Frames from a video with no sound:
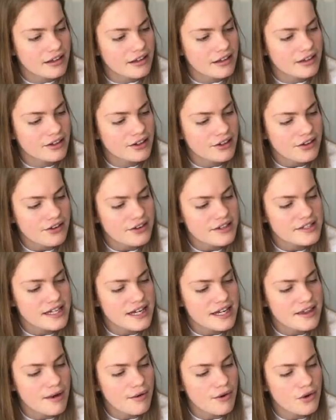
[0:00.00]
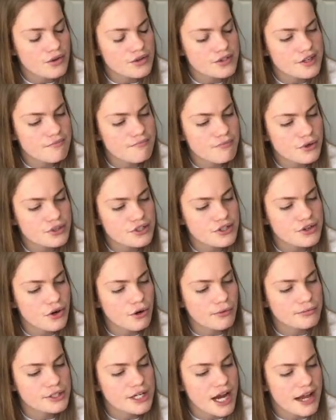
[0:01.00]
Curiously, there were also modern
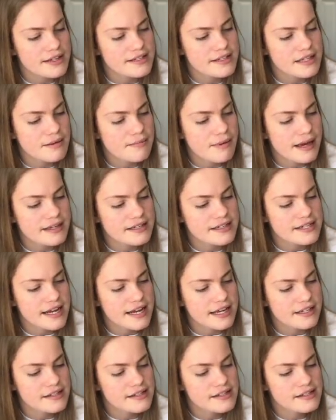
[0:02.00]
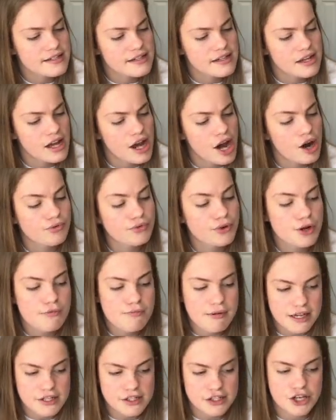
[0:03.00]
objects in the paintings. A
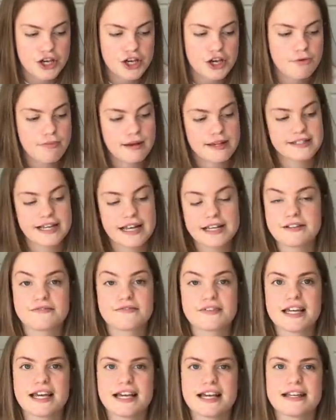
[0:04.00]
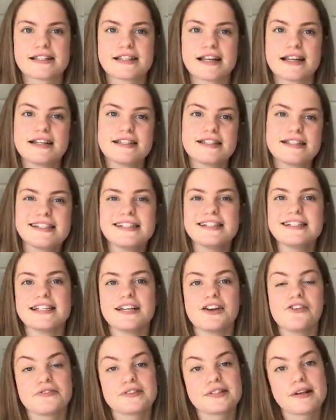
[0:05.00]
Rubik's Cube, a set of keys, and a
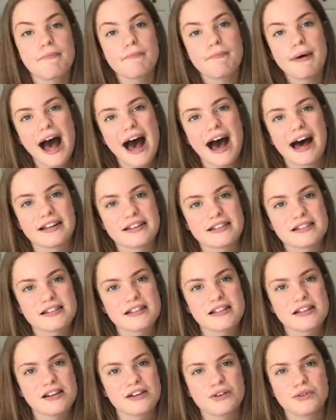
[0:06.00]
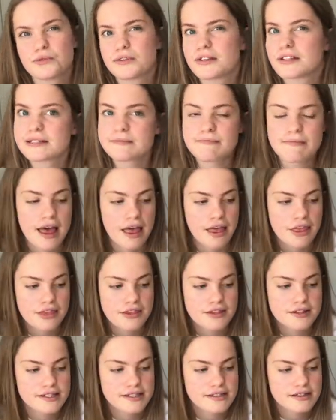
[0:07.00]
CD of some band called the
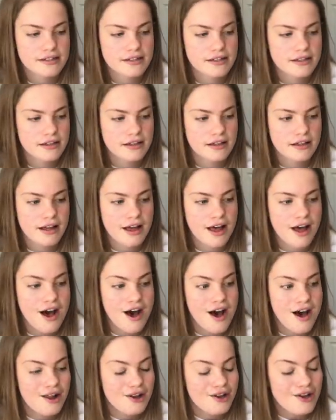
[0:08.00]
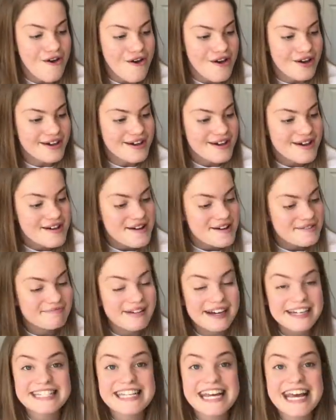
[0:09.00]
Smiths. "Look,
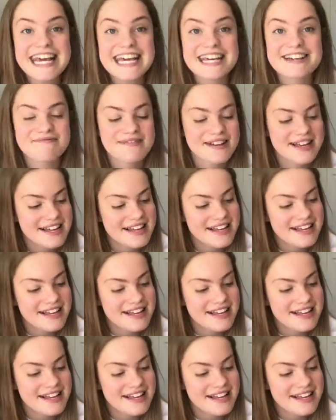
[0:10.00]
my team!"